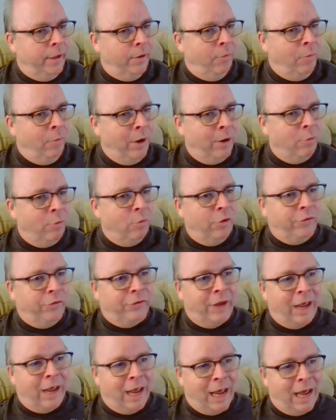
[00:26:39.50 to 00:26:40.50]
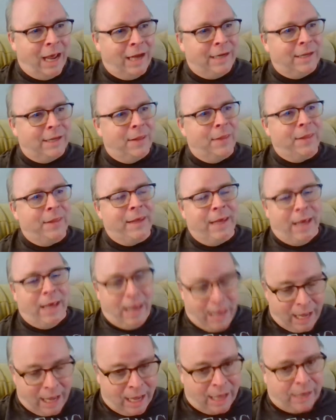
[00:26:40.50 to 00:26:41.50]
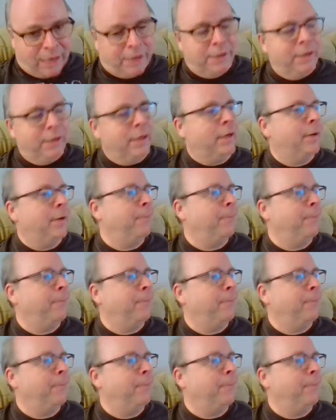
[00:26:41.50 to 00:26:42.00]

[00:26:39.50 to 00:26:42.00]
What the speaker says: when it was at the end,